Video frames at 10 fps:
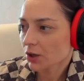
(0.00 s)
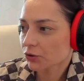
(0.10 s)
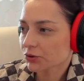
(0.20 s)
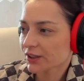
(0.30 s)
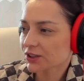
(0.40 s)

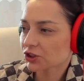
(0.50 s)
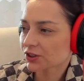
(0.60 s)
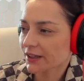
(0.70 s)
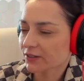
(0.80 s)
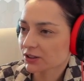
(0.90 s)
Rook takes
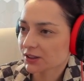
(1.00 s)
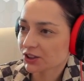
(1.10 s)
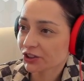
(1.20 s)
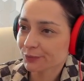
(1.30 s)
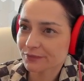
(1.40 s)
g7
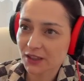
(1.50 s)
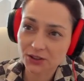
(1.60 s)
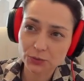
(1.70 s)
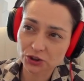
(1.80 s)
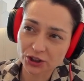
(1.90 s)
here,
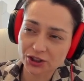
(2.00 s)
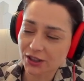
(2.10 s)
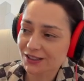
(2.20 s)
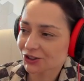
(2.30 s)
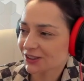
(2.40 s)
it's just
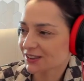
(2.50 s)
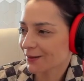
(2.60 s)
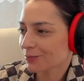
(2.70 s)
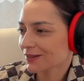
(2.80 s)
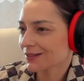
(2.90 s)
another
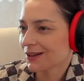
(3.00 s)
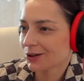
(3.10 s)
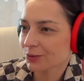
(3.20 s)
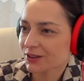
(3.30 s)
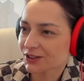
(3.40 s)
example,
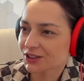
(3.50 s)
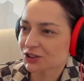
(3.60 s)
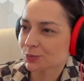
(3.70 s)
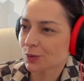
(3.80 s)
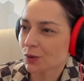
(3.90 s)
where
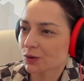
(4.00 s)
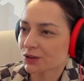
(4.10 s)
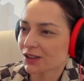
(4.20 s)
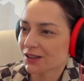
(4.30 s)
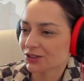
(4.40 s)
this
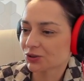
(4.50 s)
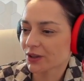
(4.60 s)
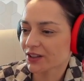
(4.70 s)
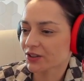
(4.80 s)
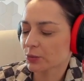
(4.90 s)
pawn
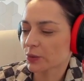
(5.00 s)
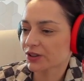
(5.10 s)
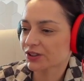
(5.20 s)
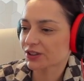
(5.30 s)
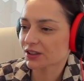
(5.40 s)
together
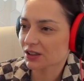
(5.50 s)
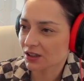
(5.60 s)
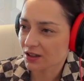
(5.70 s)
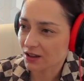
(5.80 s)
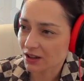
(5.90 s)
with
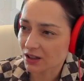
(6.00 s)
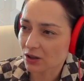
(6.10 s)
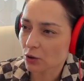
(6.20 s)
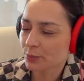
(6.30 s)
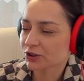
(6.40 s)
uh, the
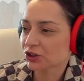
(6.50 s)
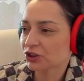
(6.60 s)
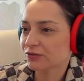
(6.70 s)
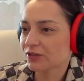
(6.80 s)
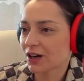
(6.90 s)
open
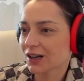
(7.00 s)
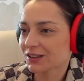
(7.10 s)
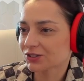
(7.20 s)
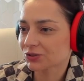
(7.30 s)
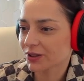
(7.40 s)
g
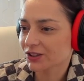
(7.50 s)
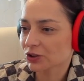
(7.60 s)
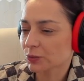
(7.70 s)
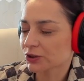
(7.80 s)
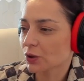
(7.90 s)
file and
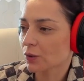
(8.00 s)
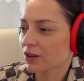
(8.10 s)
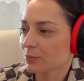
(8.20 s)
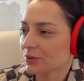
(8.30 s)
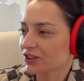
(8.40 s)
together with all
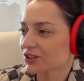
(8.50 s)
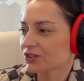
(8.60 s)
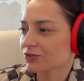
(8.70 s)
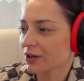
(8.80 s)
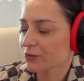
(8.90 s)
the
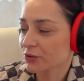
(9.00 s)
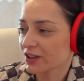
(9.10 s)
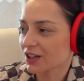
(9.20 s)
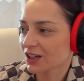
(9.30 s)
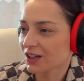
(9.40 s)
pieces around
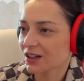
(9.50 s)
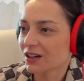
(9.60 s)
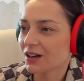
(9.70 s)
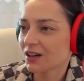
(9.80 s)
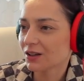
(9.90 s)
the king
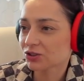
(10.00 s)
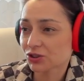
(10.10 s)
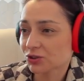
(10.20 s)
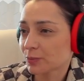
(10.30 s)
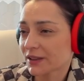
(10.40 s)

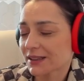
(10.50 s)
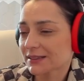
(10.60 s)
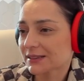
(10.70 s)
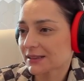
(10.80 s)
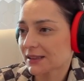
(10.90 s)
just
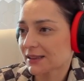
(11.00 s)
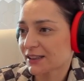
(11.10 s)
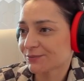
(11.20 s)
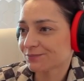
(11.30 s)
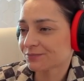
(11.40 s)
brings uh,